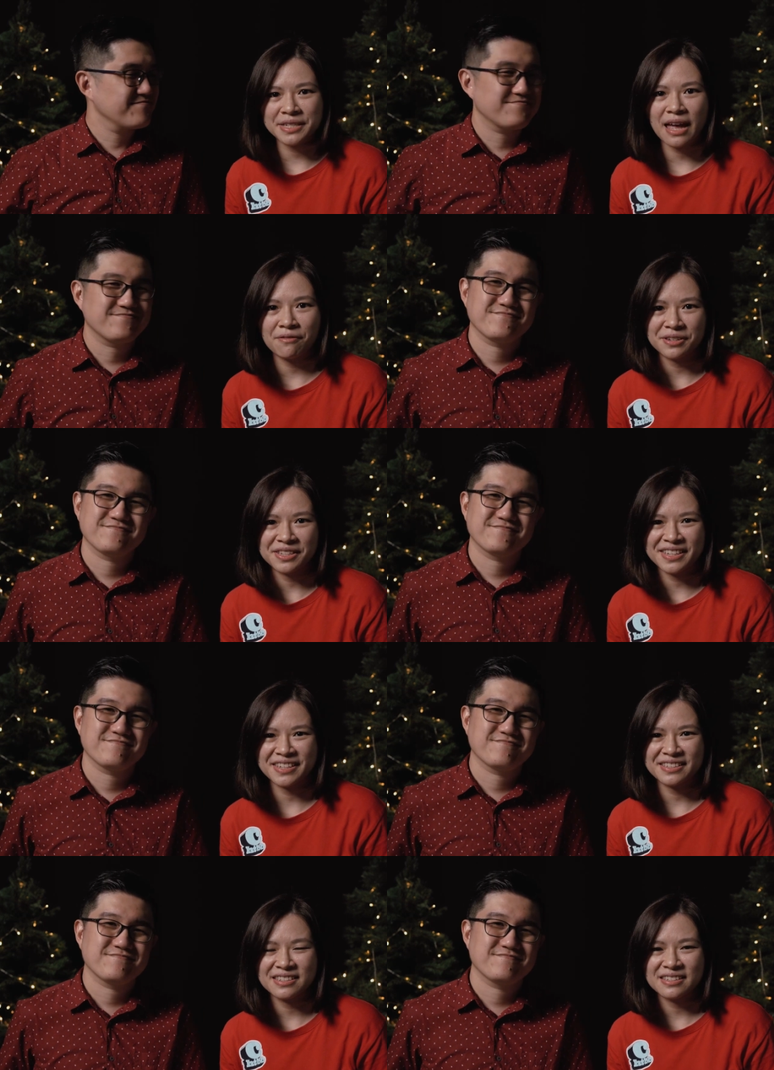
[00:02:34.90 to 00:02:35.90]
Speaker 1: the advent
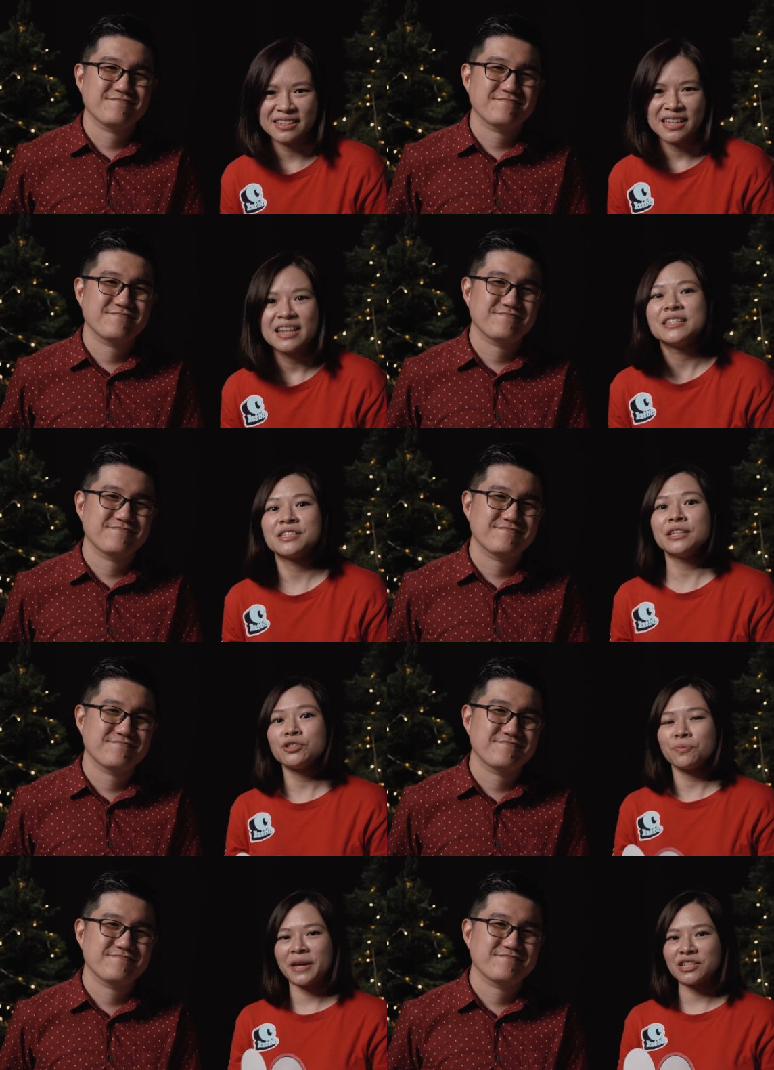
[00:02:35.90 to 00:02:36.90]
kit. Turn
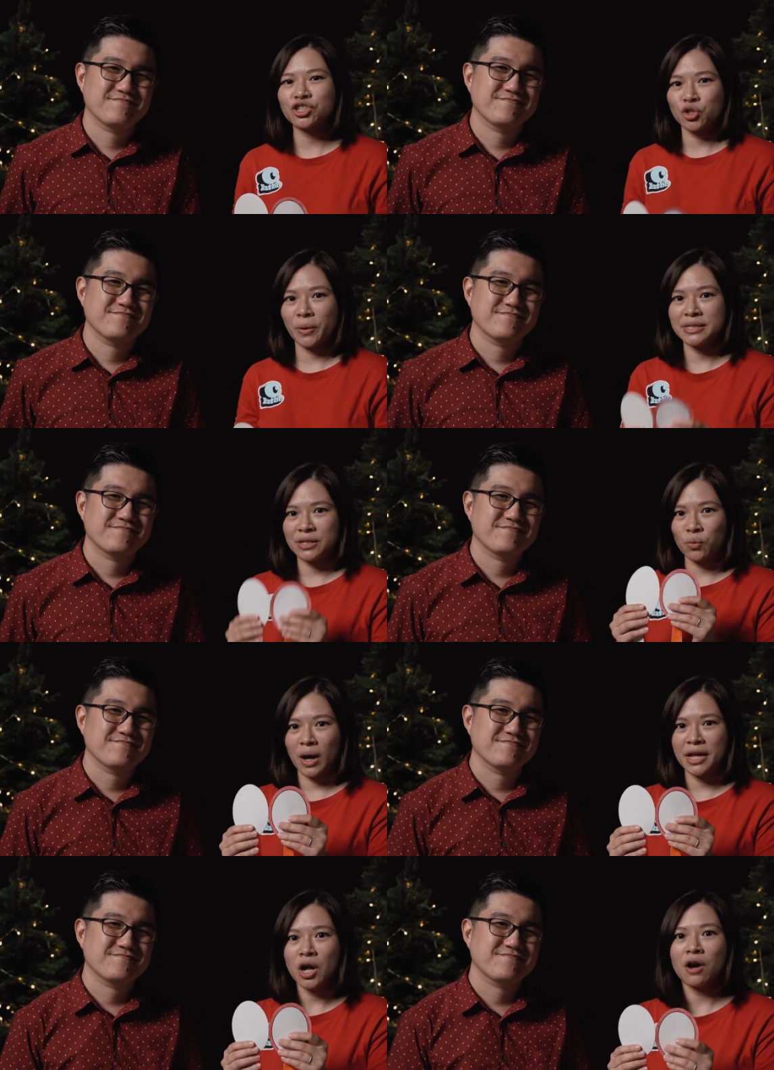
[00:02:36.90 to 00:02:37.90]
to page
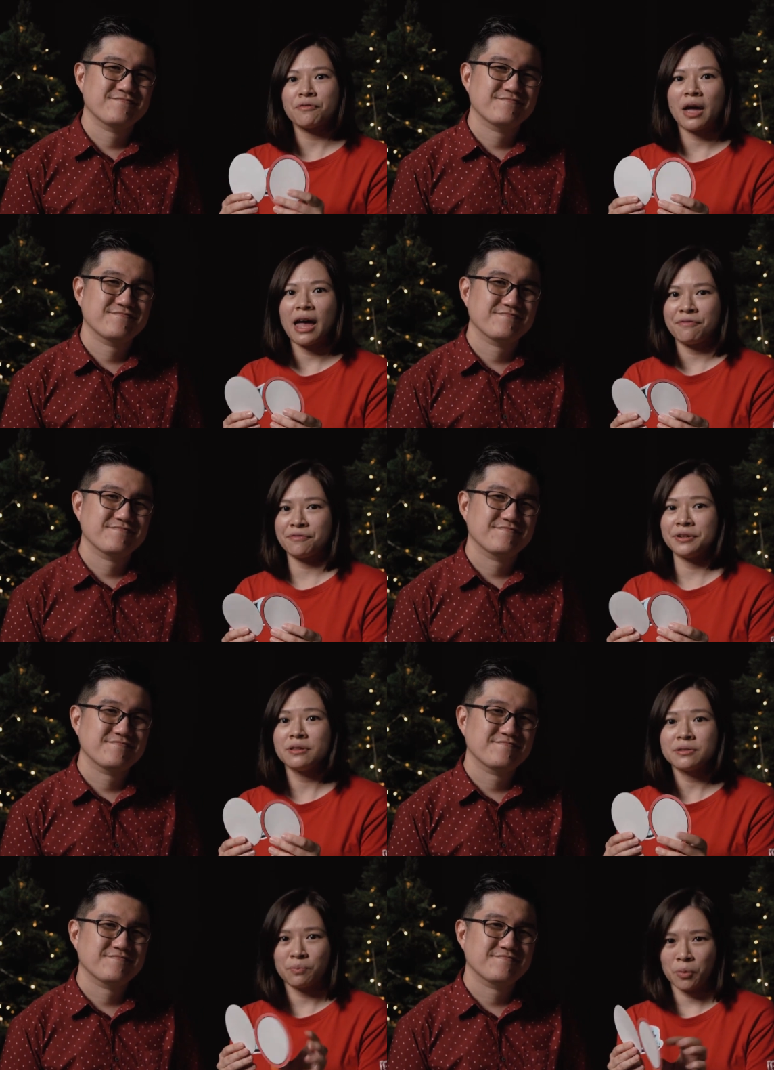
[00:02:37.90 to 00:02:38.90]
21 of your
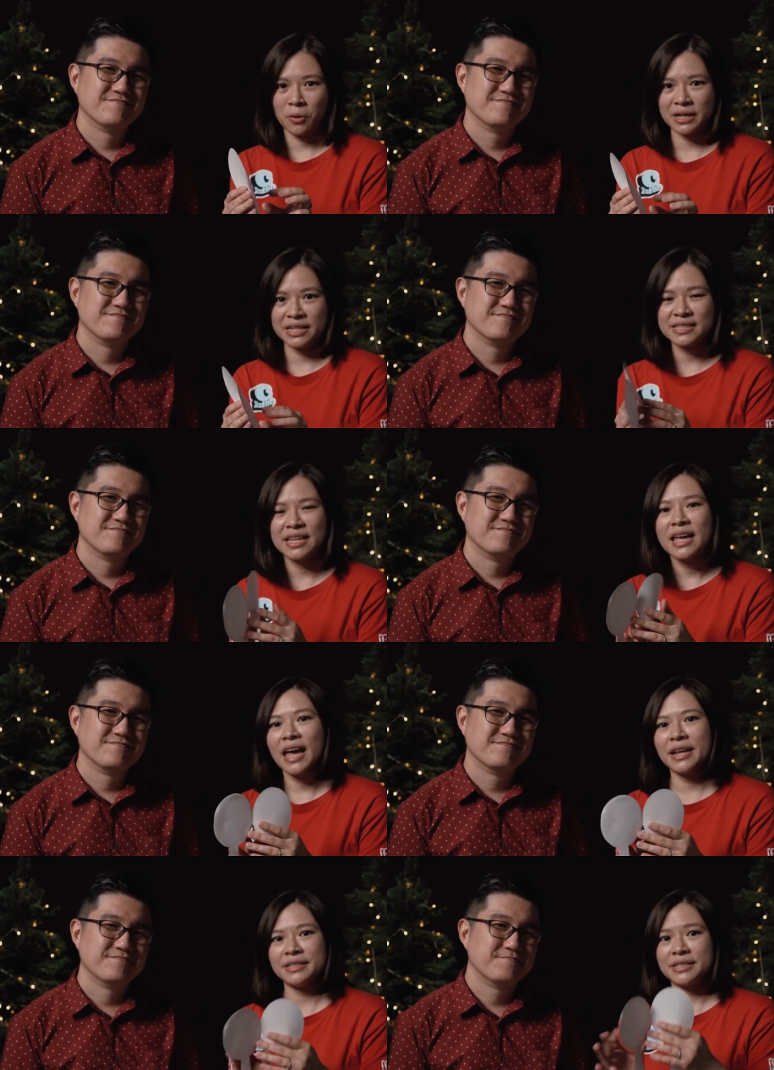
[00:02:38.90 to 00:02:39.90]
Advent booklet,
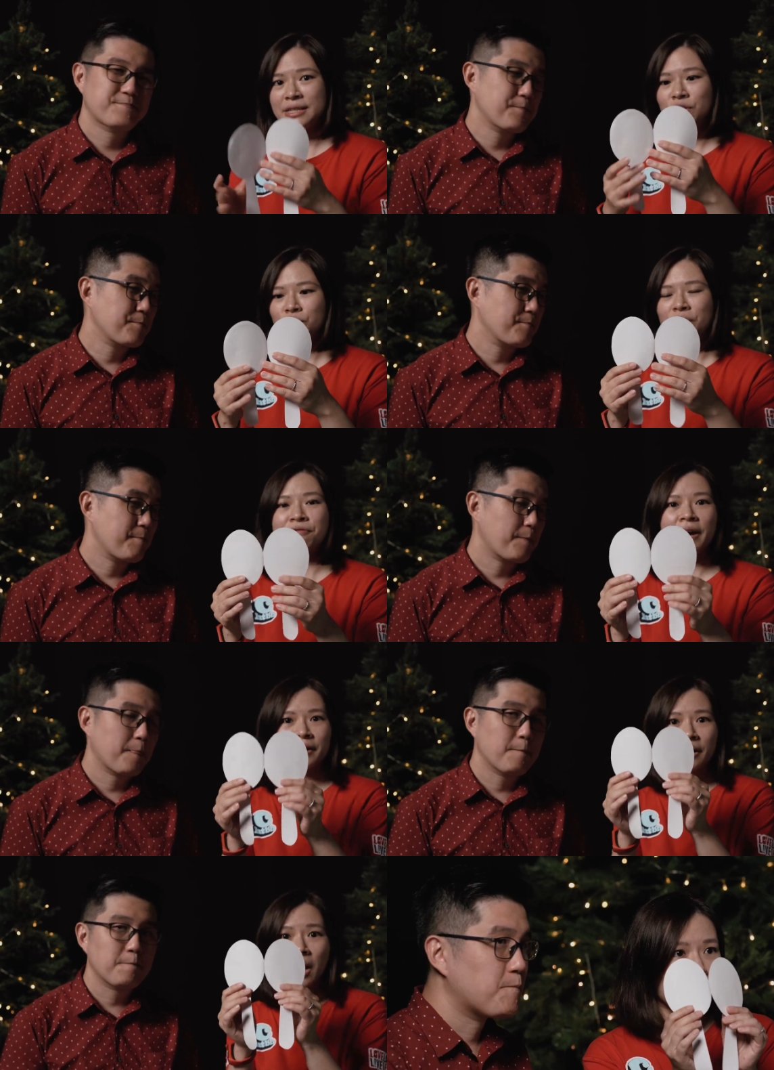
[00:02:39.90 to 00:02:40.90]
and in here you will
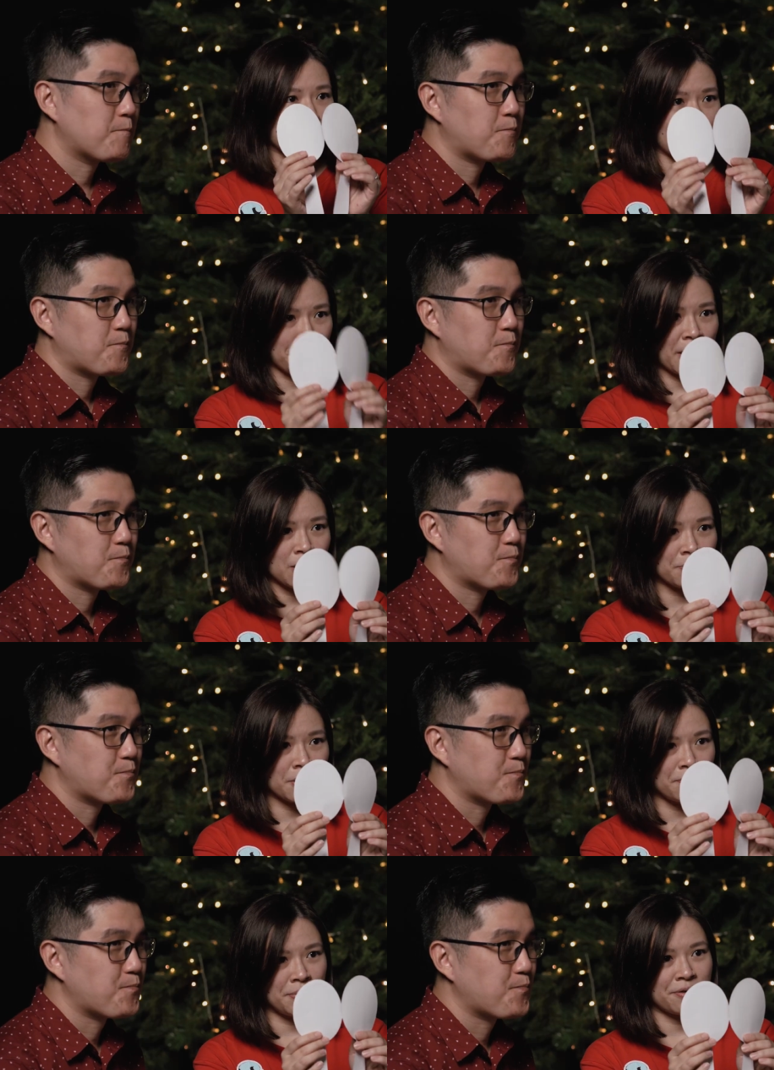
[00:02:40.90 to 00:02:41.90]
find a
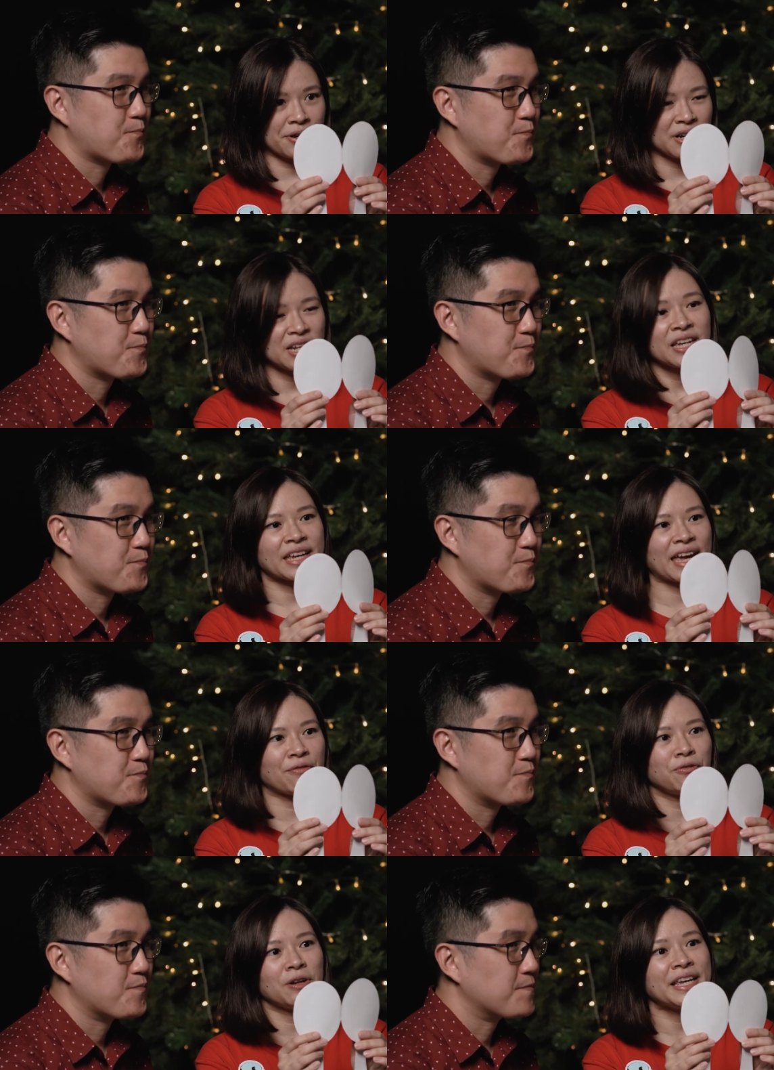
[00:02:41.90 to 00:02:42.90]
paper mirror.
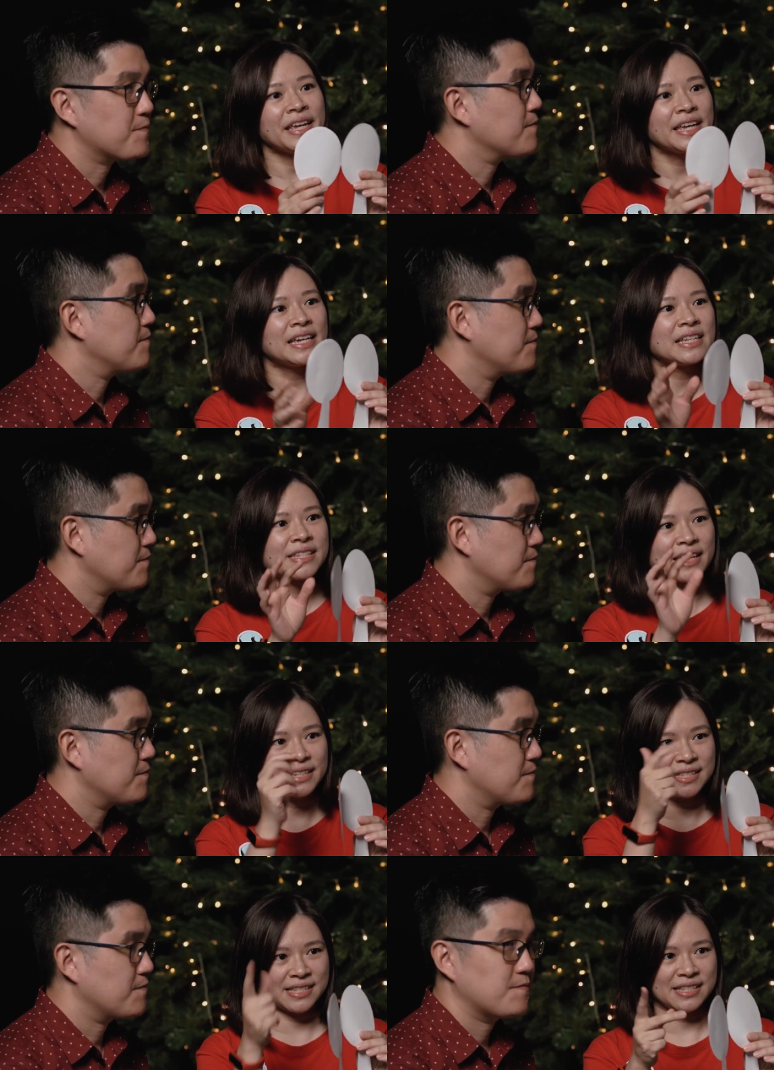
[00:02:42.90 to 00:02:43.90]
Carefully
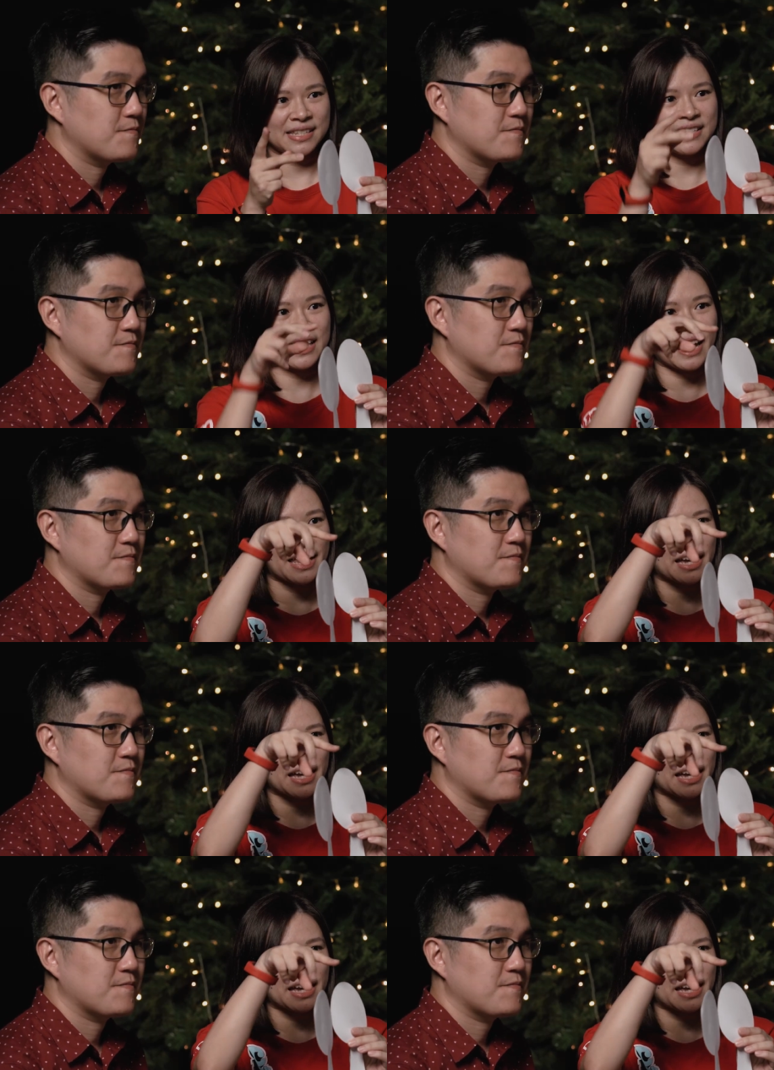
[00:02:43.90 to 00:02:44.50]
take scissors and